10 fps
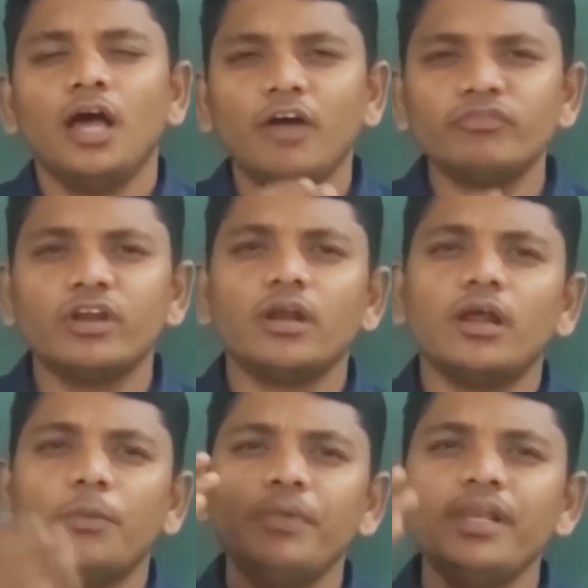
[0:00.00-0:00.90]

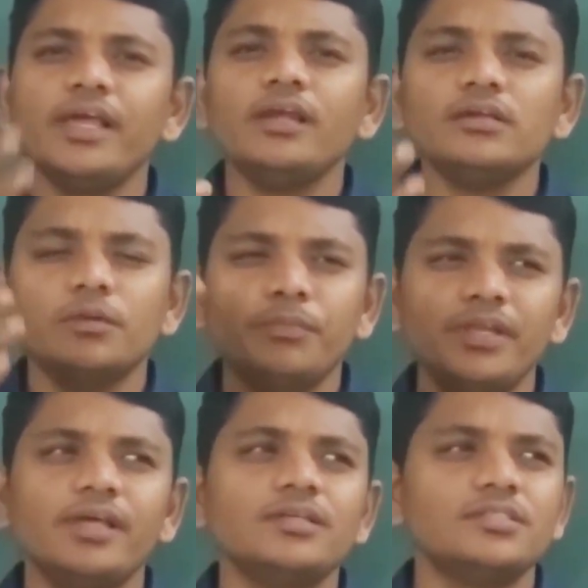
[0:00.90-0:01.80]
after
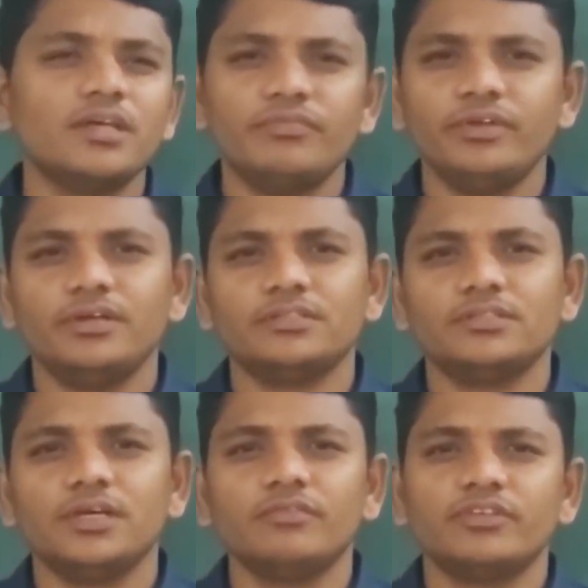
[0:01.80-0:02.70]
millions of
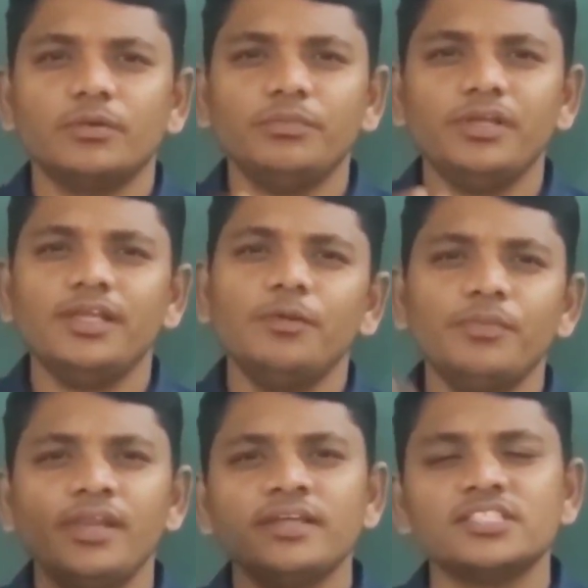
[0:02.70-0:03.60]
years, after
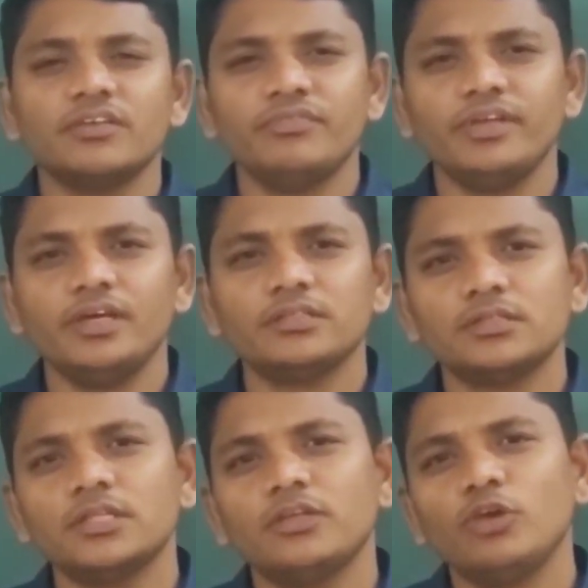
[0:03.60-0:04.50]
millions of years,
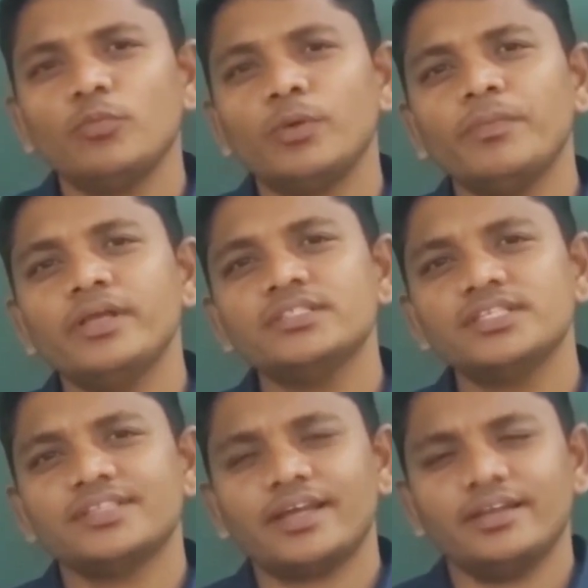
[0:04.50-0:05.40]
the human beings
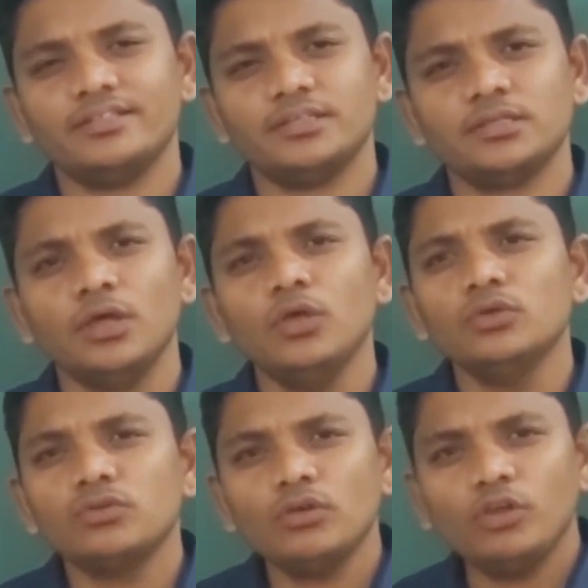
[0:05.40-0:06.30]
is arises.
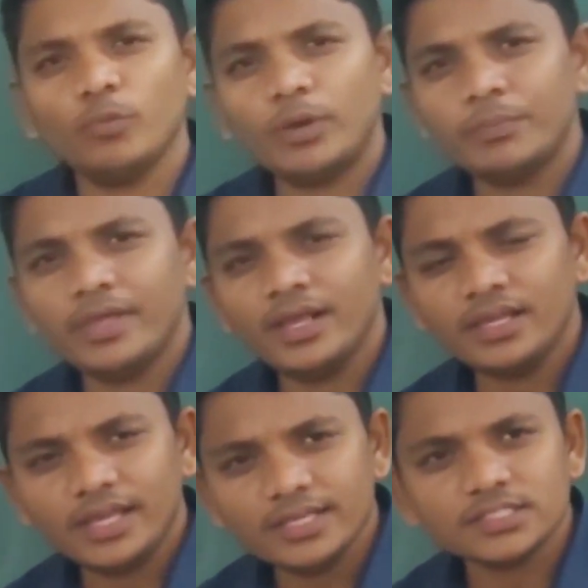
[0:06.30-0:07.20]
So human
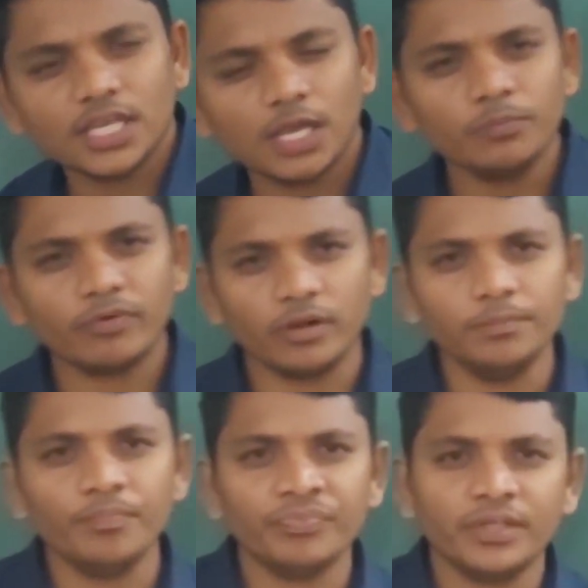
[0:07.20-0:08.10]
being is came
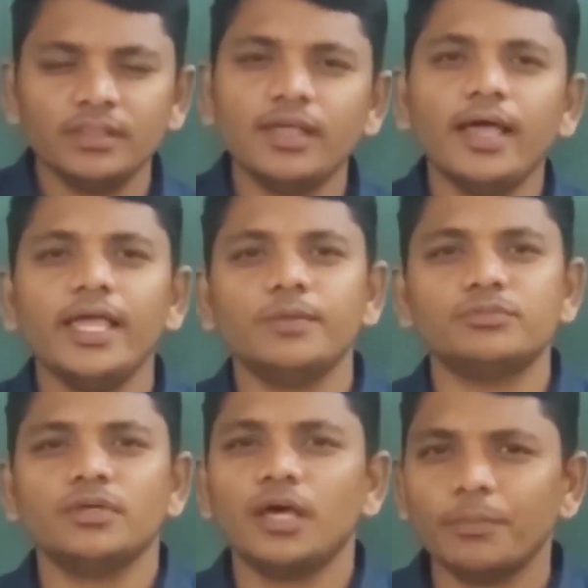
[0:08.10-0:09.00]
from the
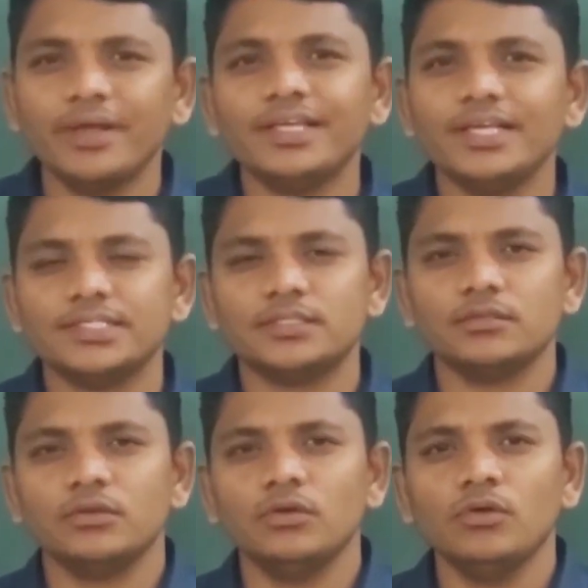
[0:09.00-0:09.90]
apes or
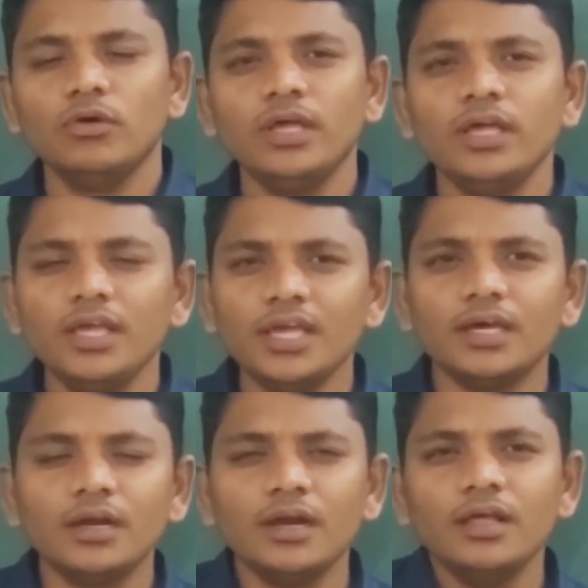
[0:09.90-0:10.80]
monkeys. Okay,
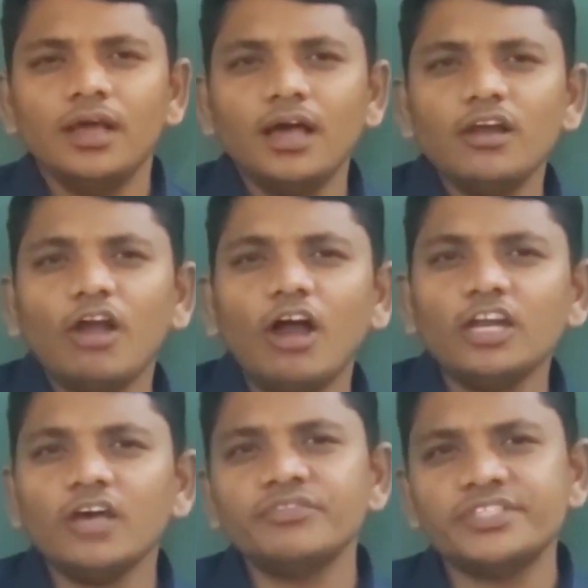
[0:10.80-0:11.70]
here a
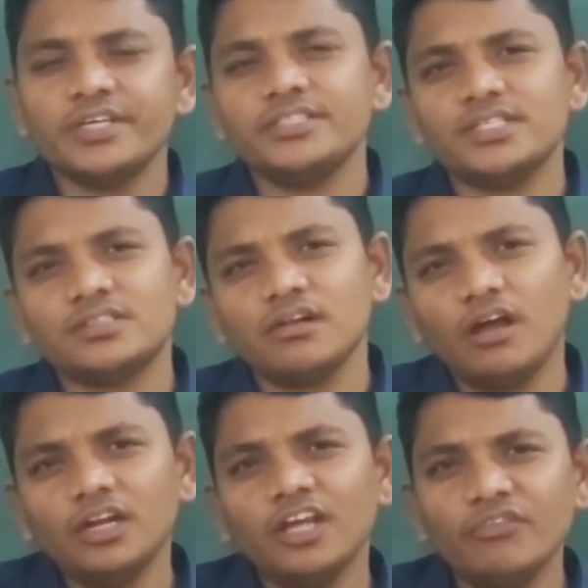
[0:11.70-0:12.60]
lot of changes, a
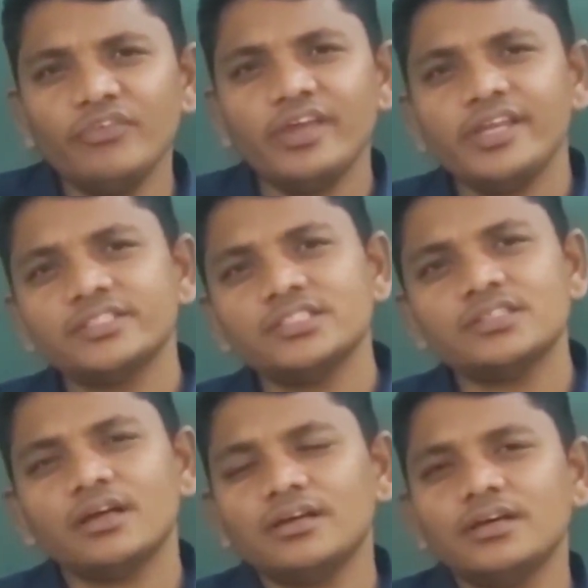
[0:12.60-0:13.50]
lot of
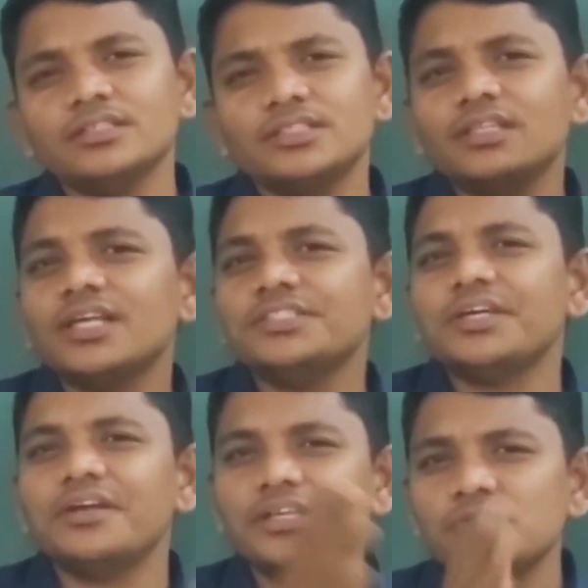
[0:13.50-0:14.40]
variations occurs in the
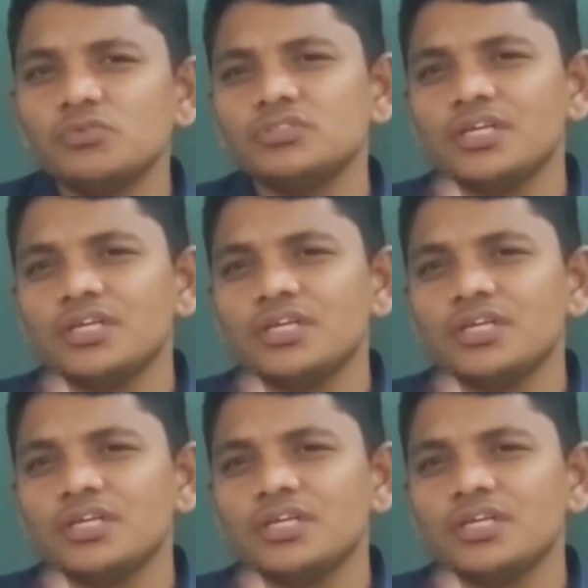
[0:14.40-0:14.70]
generation to